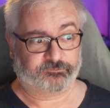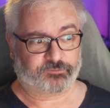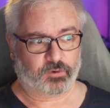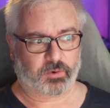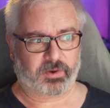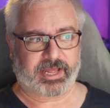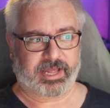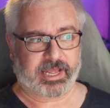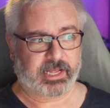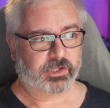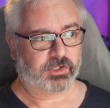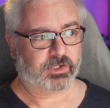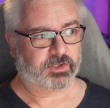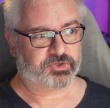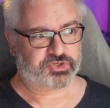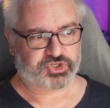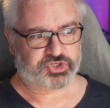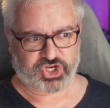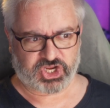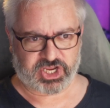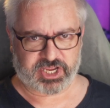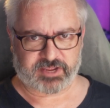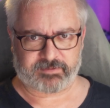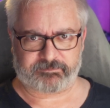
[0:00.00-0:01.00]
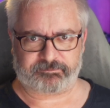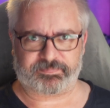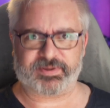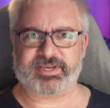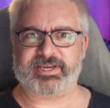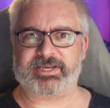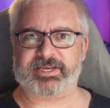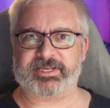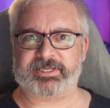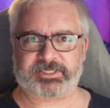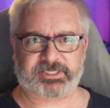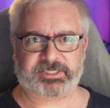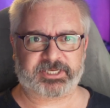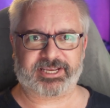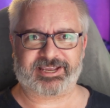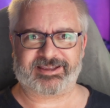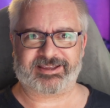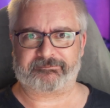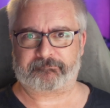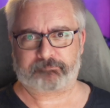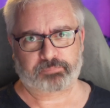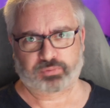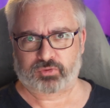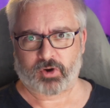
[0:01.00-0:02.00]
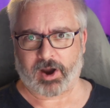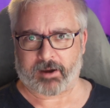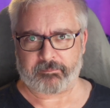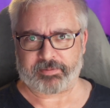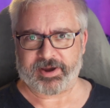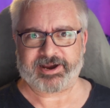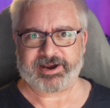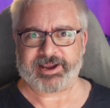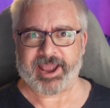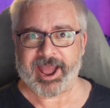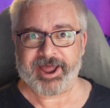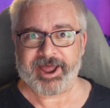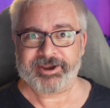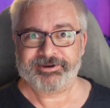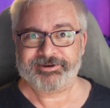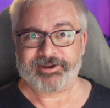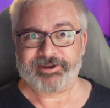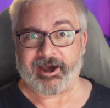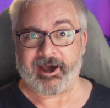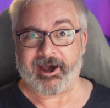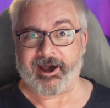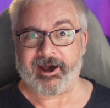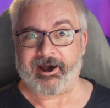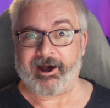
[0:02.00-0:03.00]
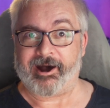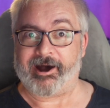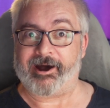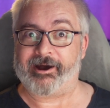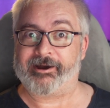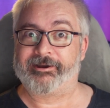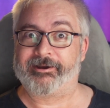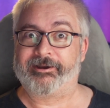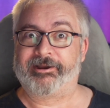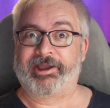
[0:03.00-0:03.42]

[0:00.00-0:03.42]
for LGBT propaganda.